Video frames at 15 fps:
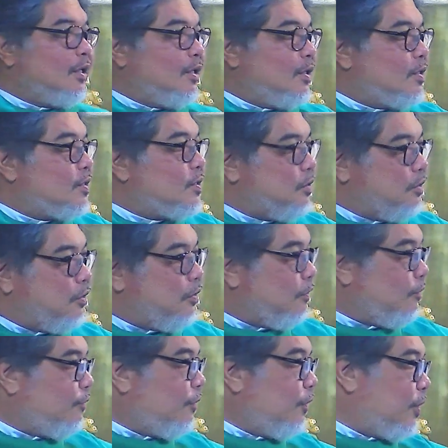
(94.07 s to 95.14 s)
So
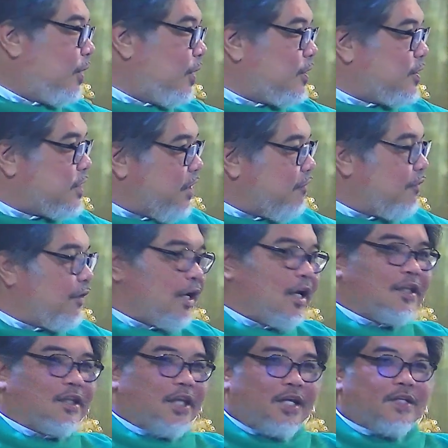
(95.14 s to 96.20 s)
for several
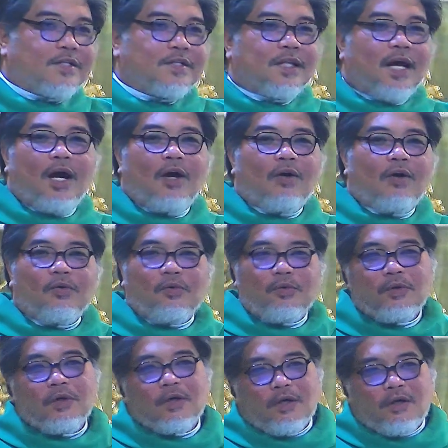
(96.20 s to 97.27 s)
days now,
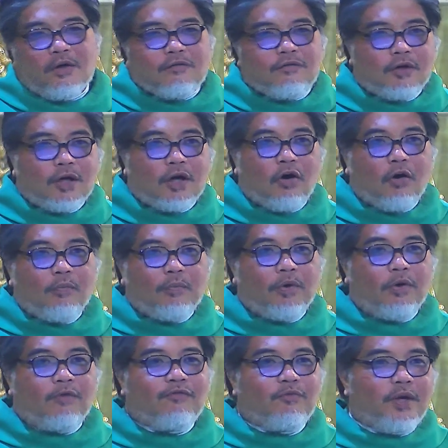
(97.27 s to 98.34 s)
for a couple of
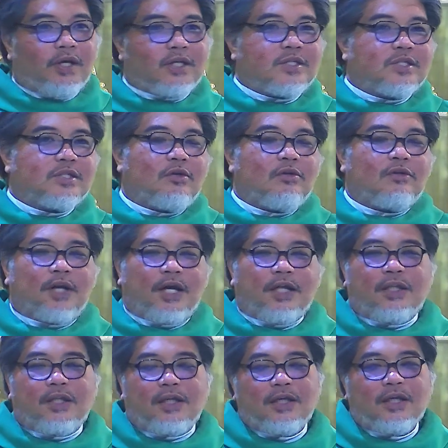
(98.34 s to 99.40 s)
weeks
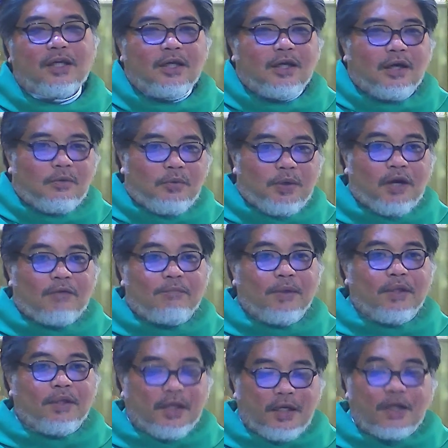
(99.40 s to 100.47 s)
already, we have been
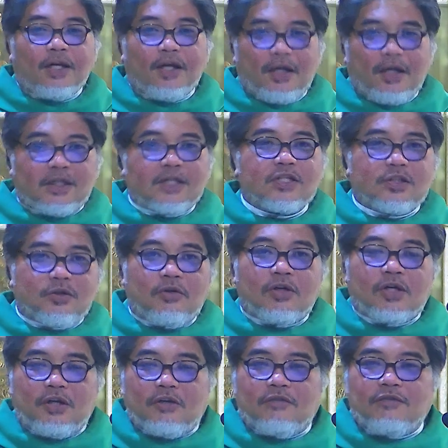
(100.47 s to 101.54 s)
hearing the story
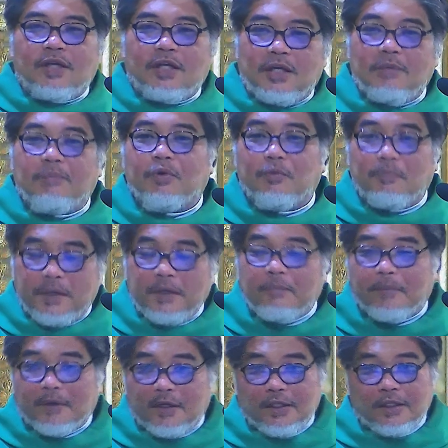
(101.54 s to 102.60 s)
of the Hebrew
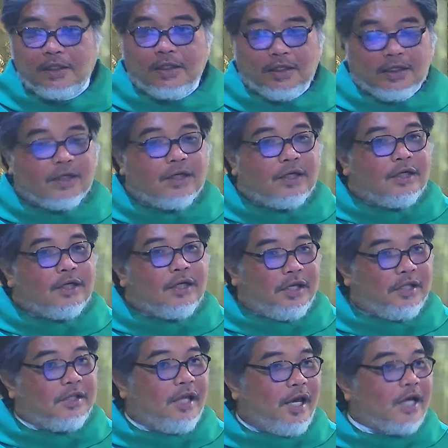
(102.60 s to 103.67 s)
people in
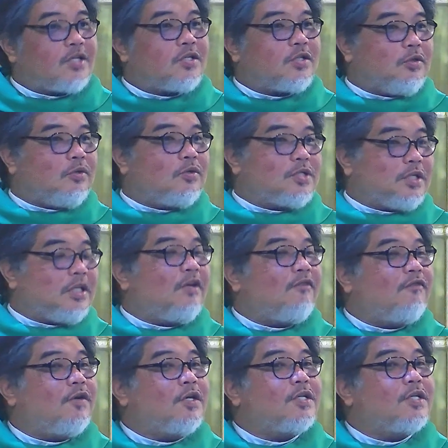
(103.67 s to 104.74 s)
Exodus in the
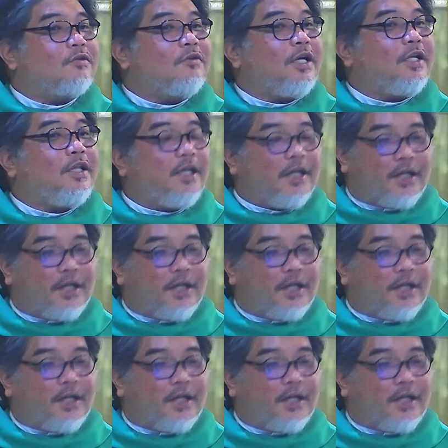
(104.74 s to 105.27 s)
first reading.